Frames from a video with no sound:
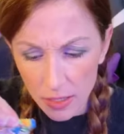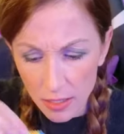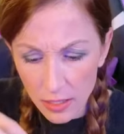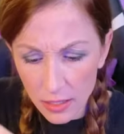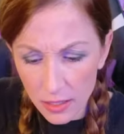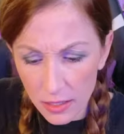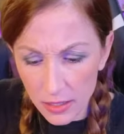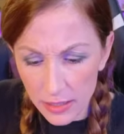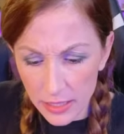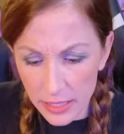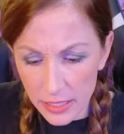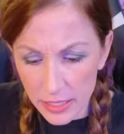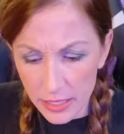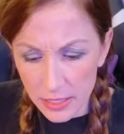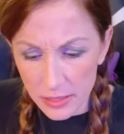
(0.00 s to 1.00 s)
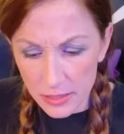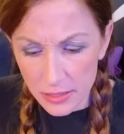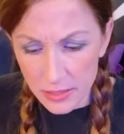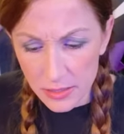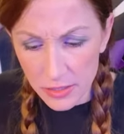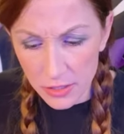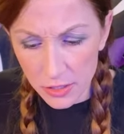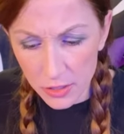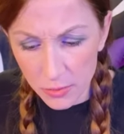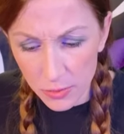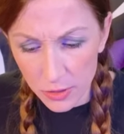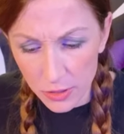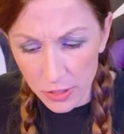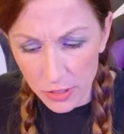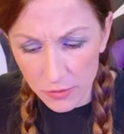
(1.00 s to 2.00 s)
uh, eating this year. We're
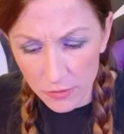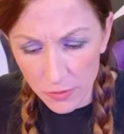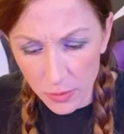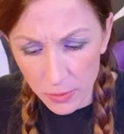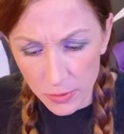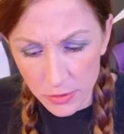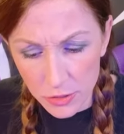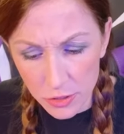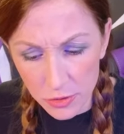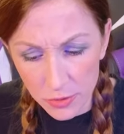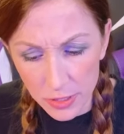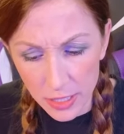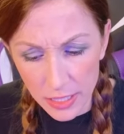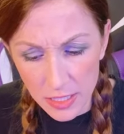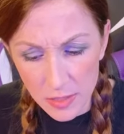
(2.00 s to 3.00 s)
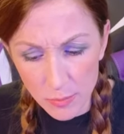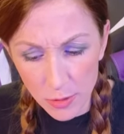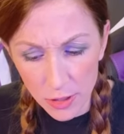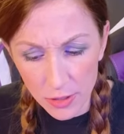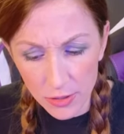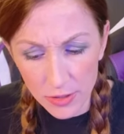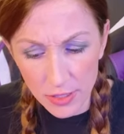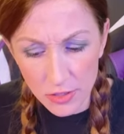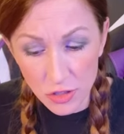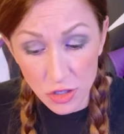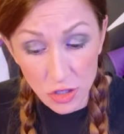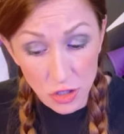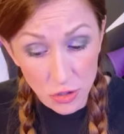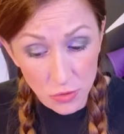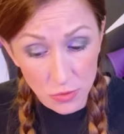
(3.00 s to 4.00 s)
looking forward to a nice burger that's
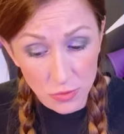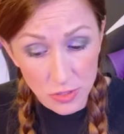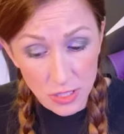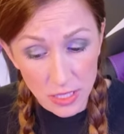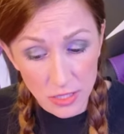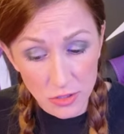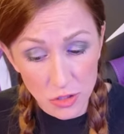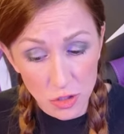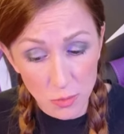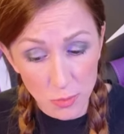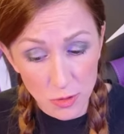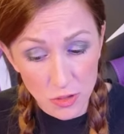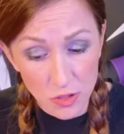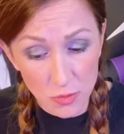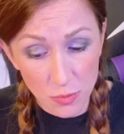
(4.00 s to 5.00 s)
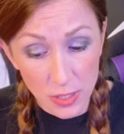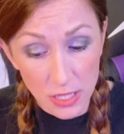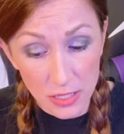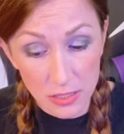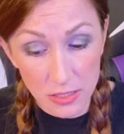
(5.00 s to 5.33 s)
cute and super sweet.